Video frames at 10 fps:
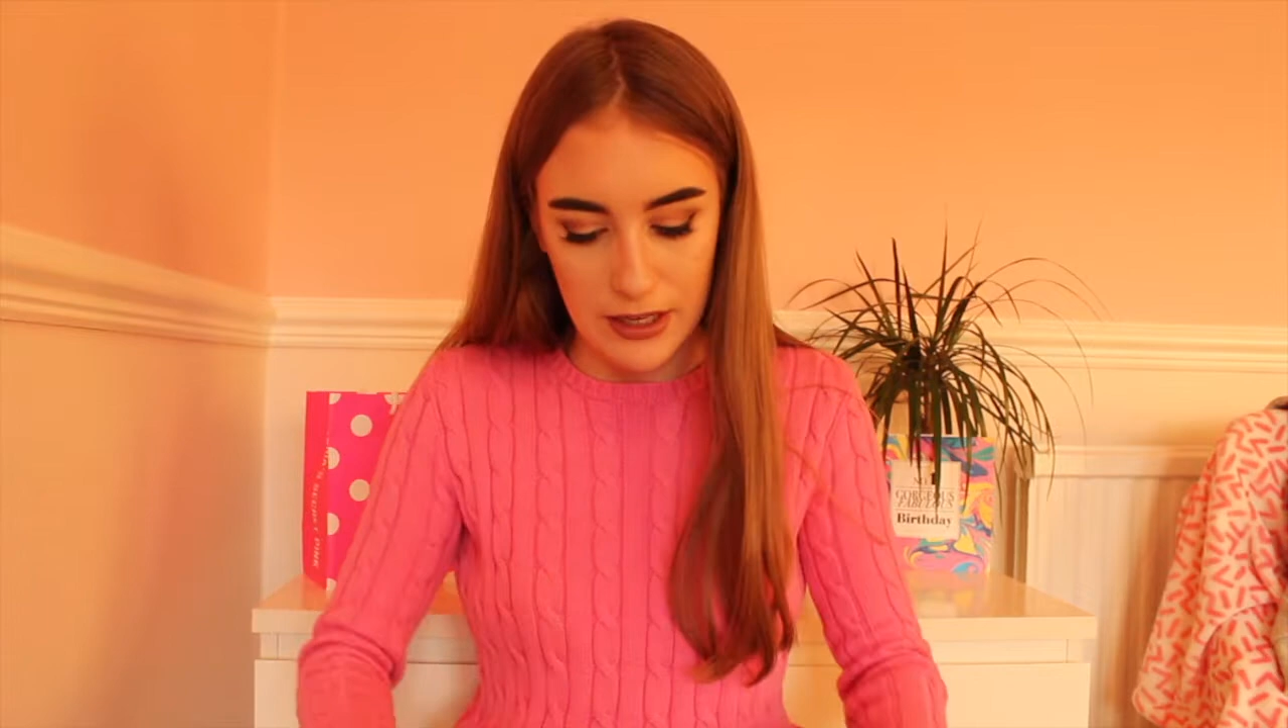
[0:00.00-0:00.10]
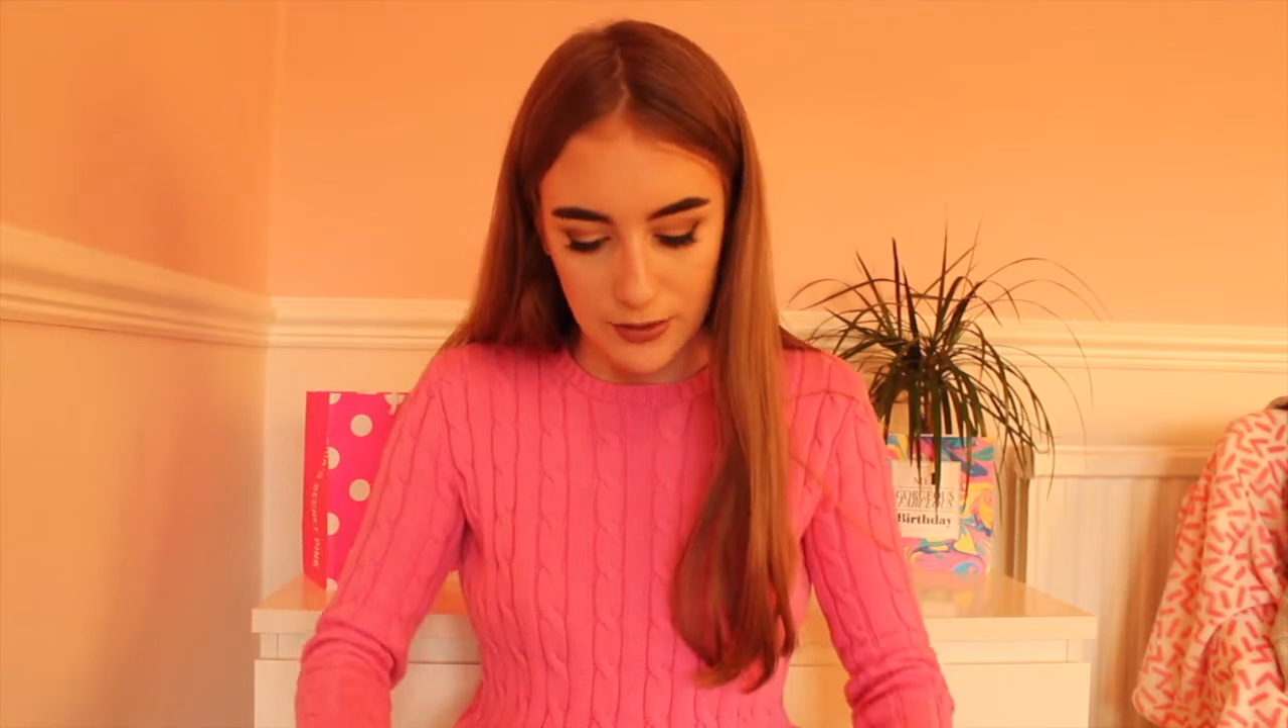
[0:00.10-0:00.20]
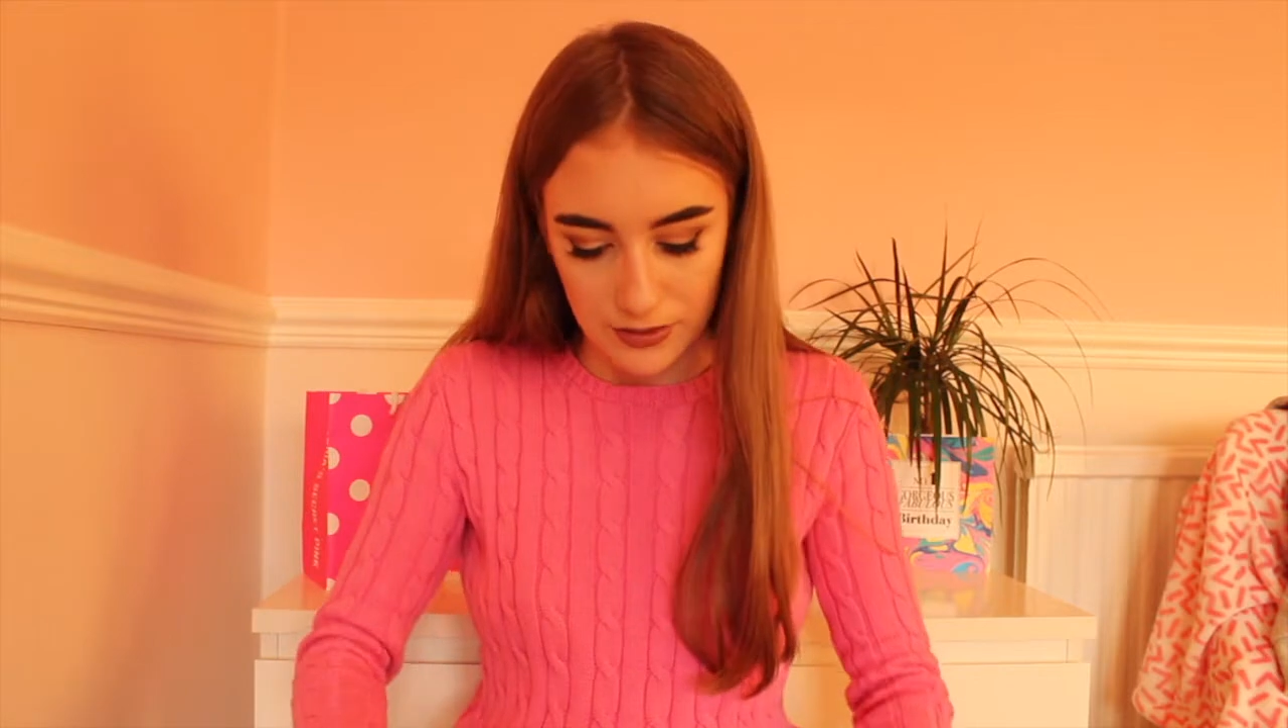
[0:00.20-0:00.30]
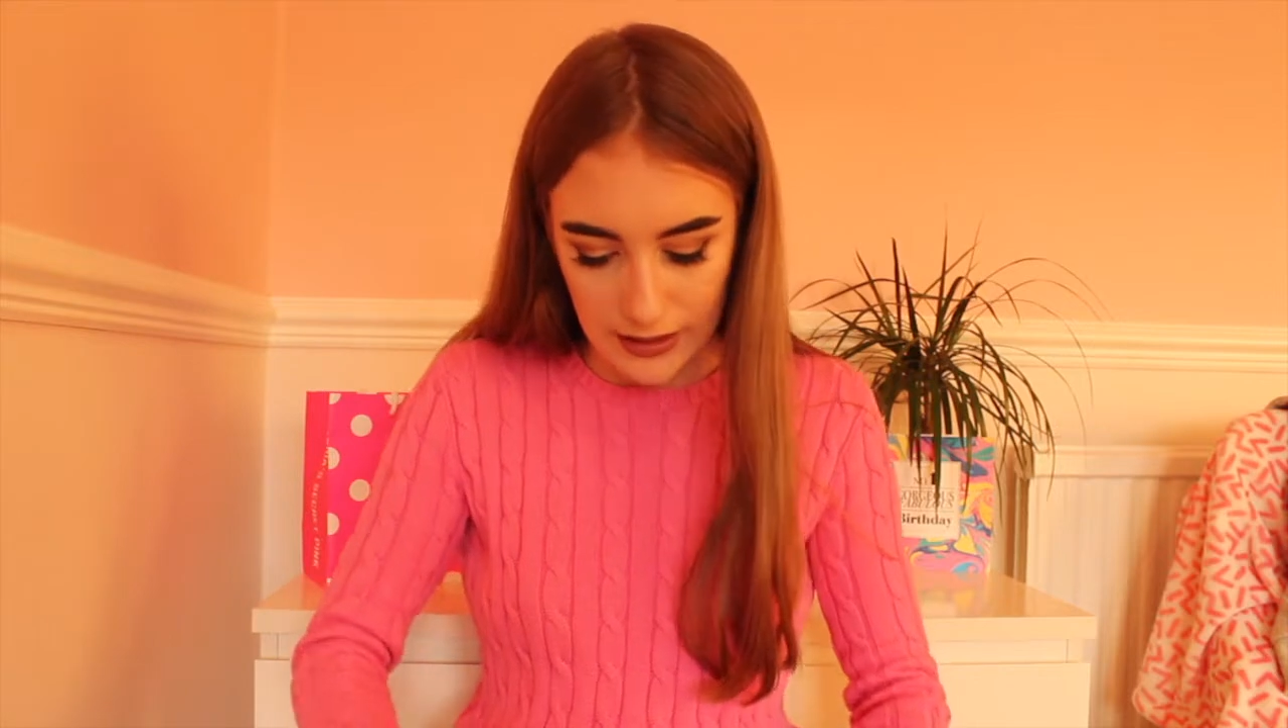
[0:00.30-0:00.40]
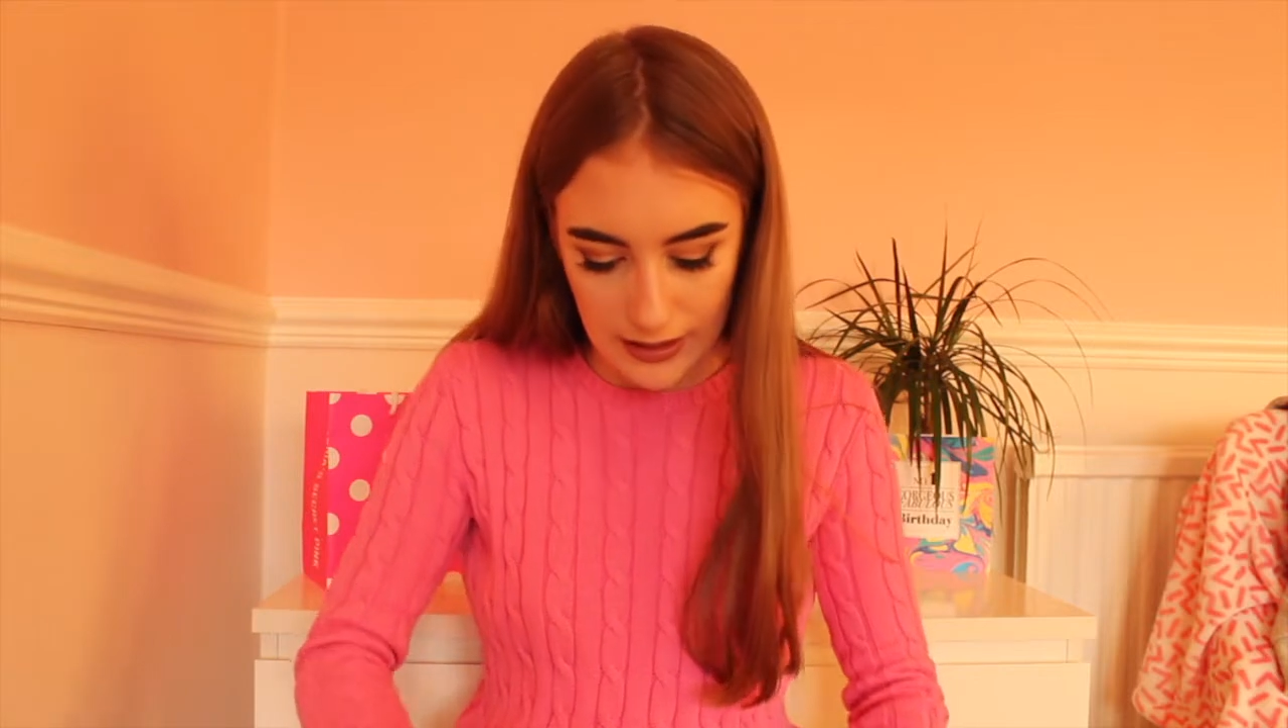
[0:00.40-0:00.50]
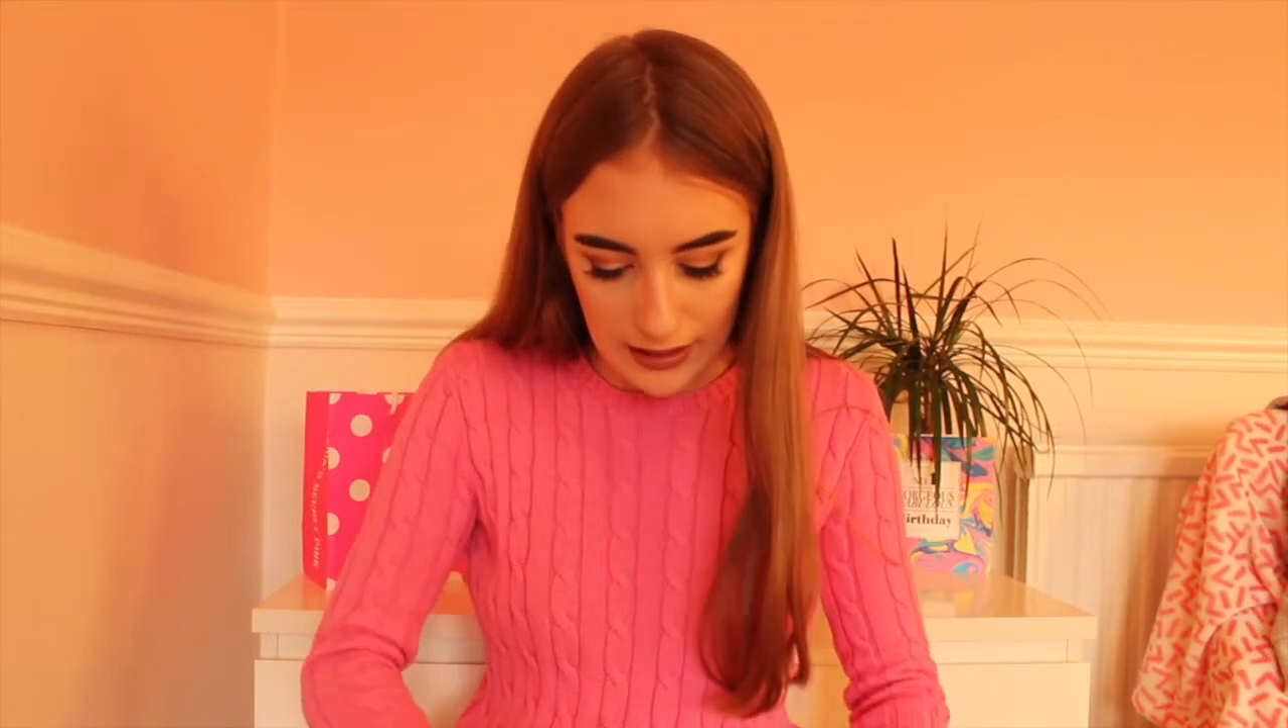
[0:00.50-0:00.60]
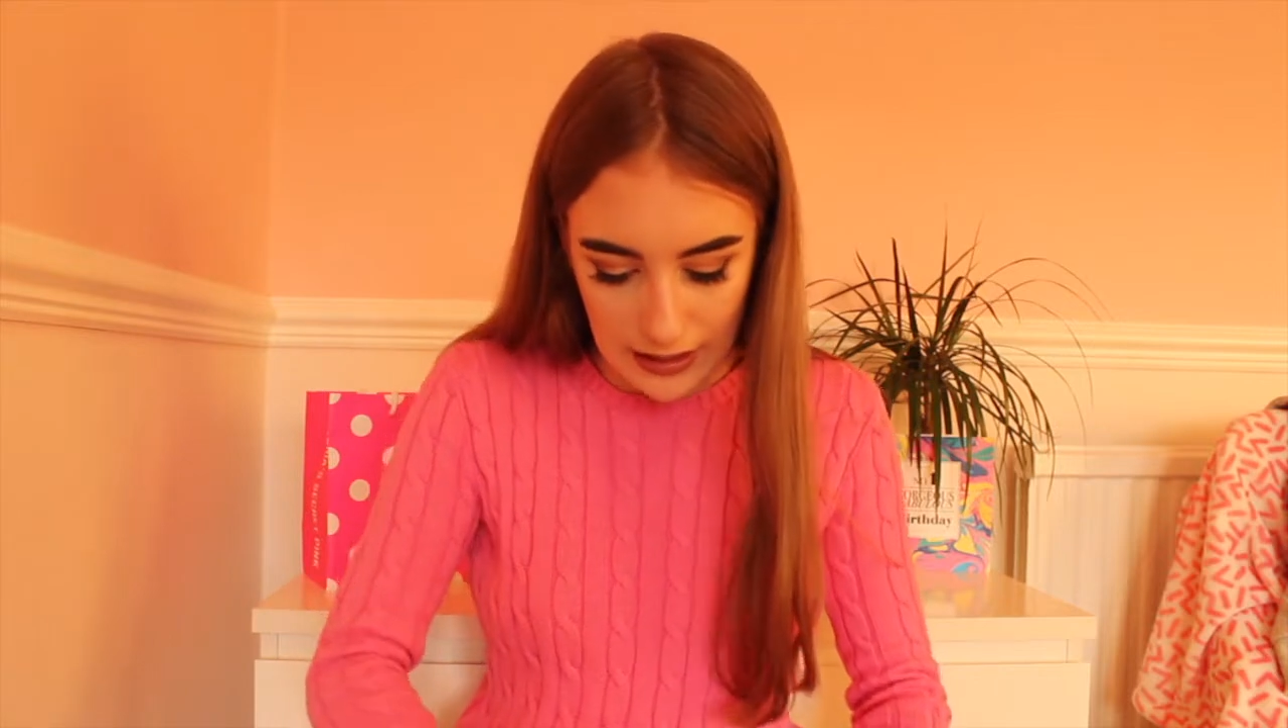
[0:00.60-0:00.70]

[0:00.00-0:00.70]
And obviously,